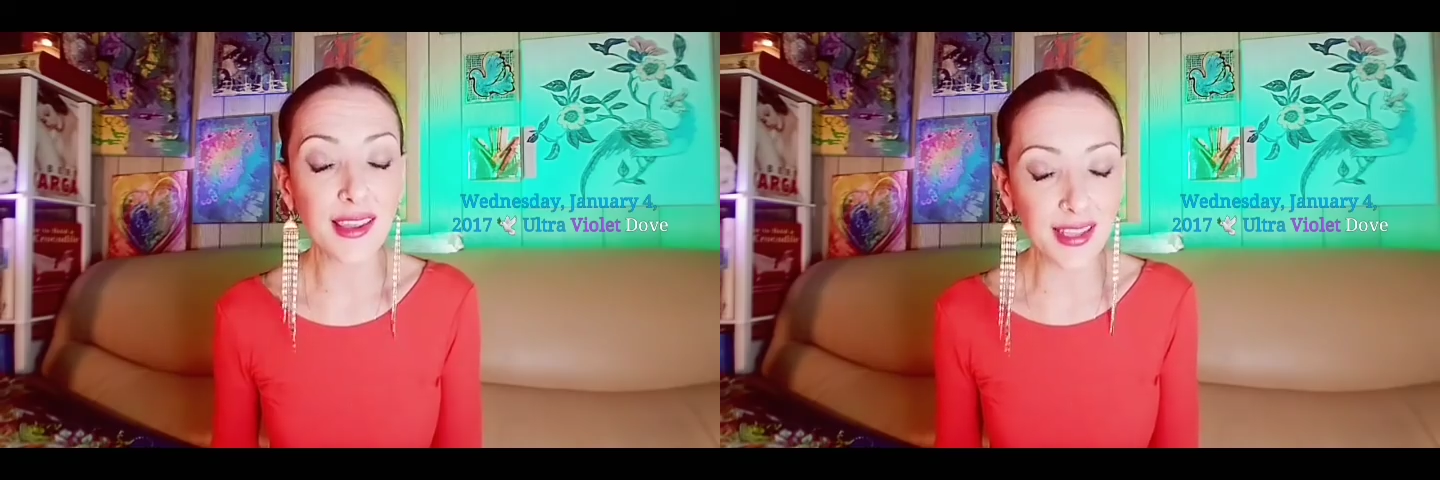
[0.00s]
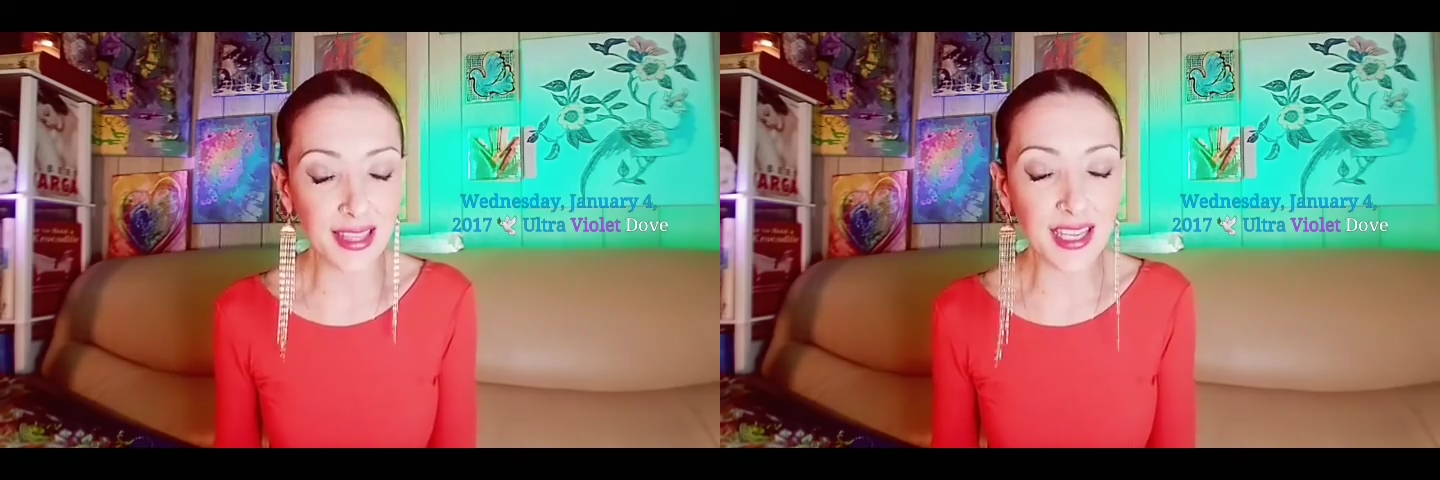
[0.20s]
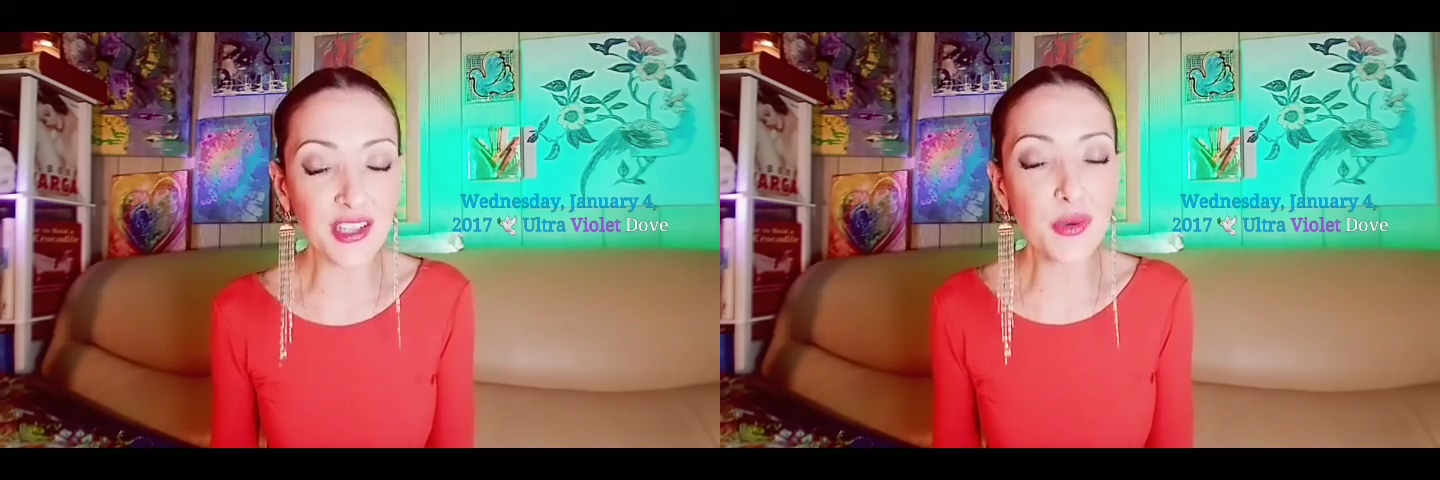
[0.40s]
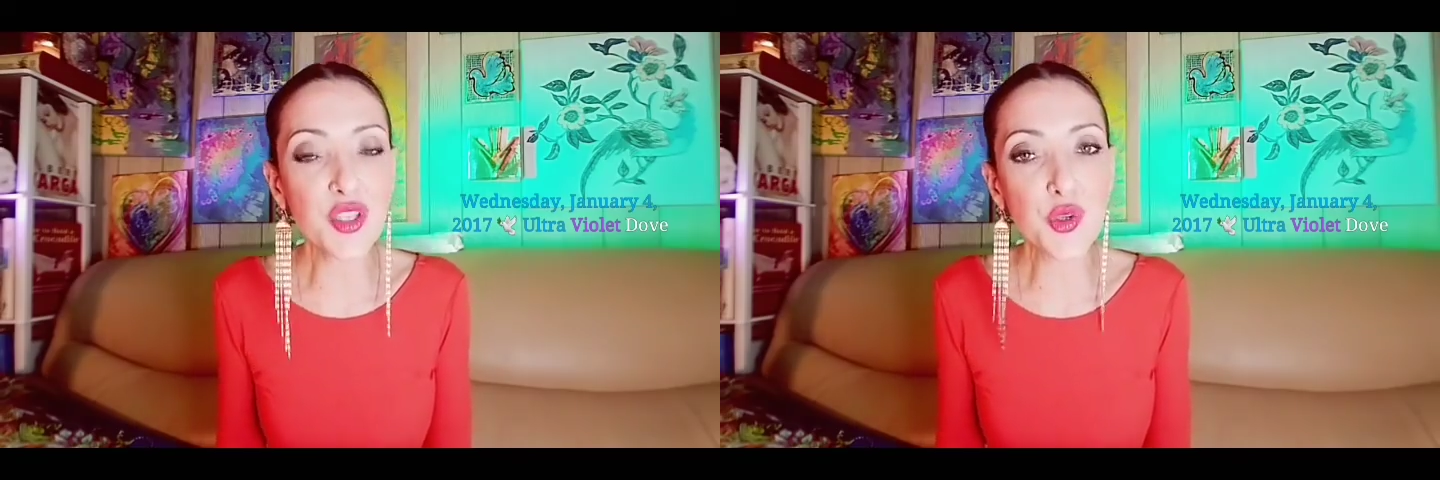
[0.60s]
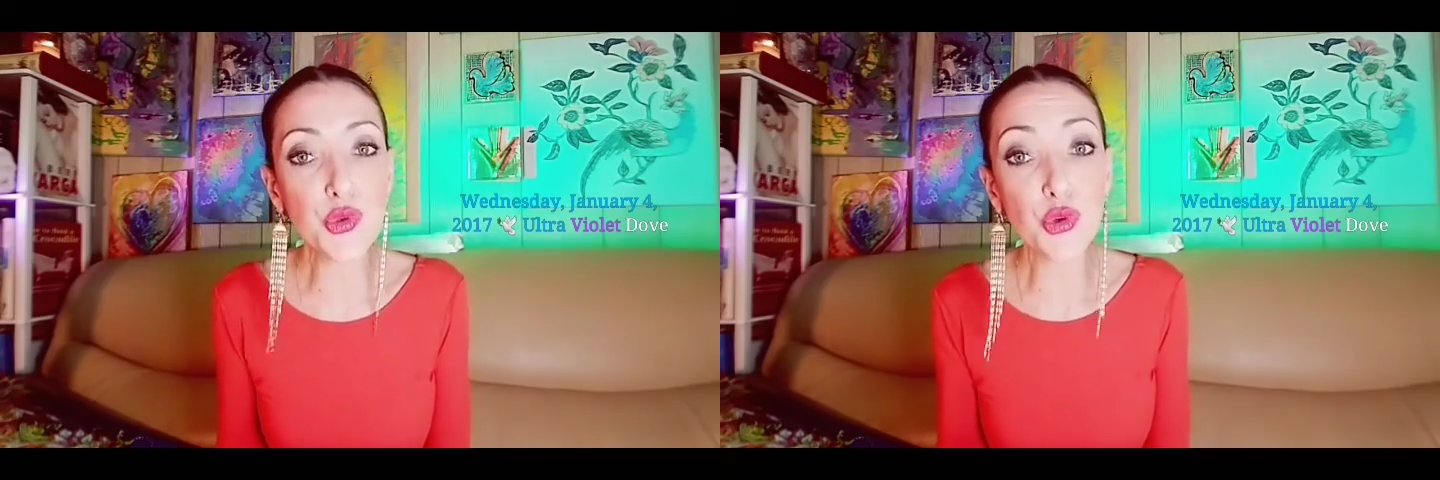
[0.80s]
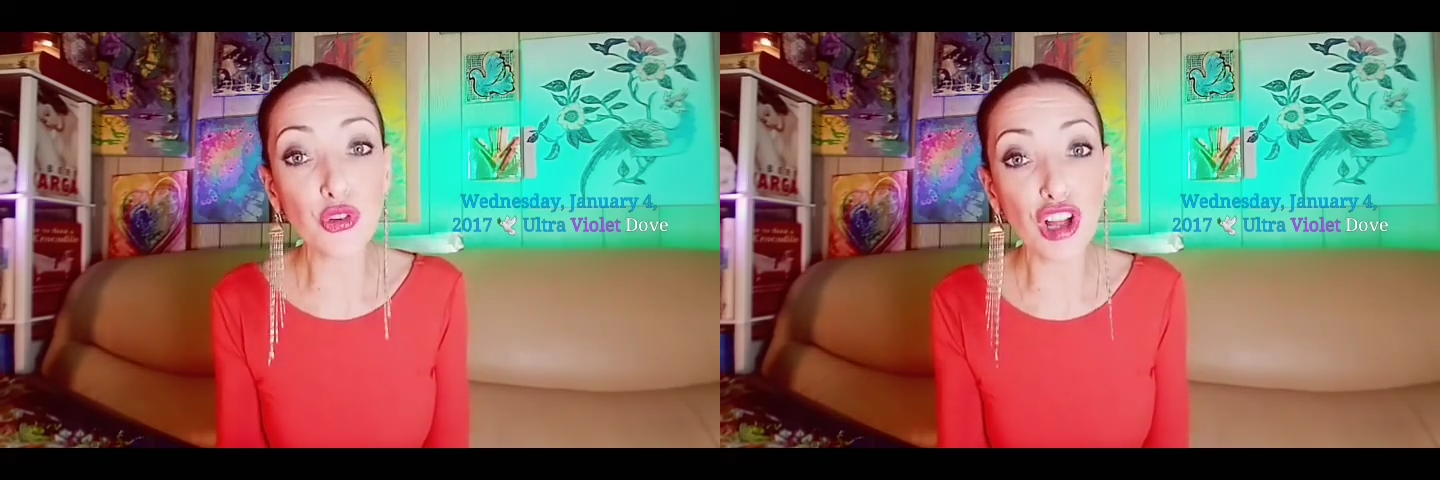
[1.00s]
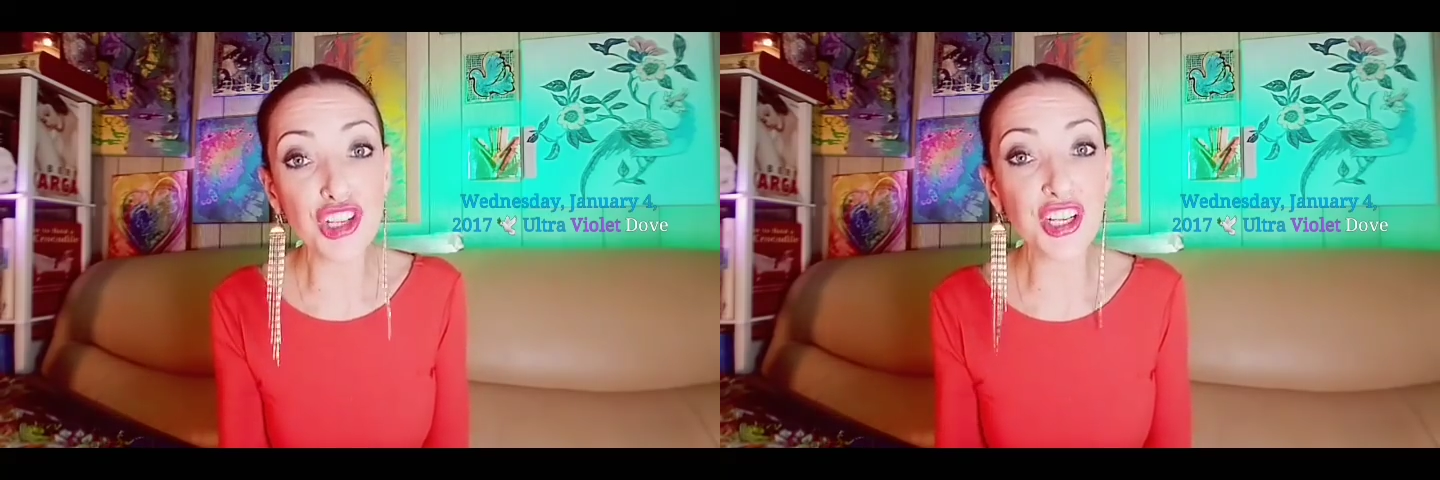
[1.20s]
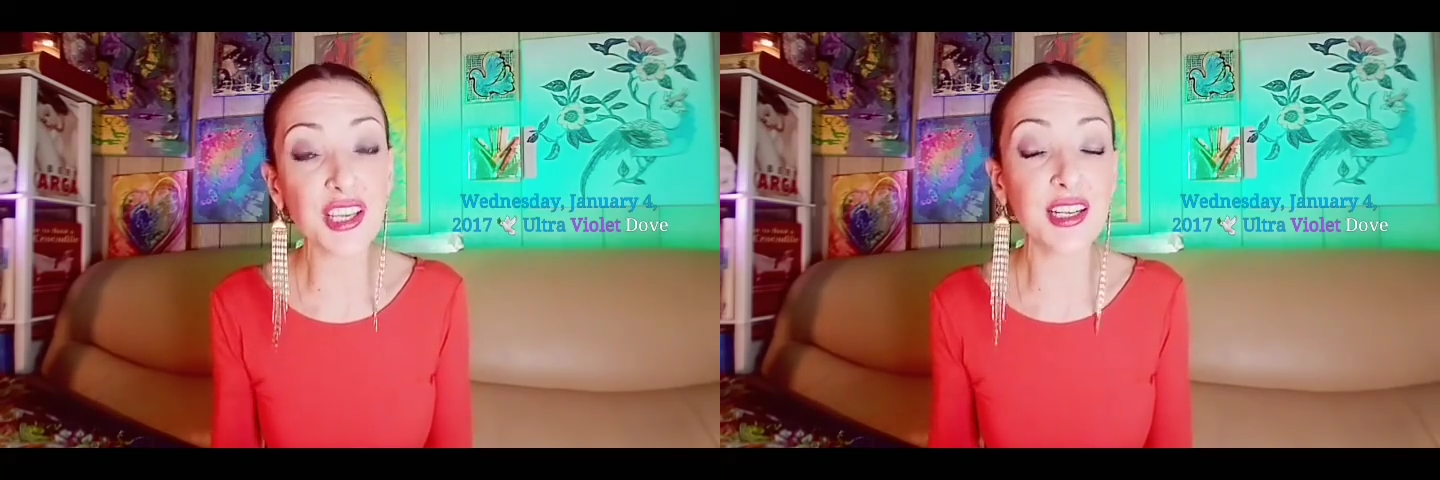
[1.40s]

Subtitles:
In the end, always use your logic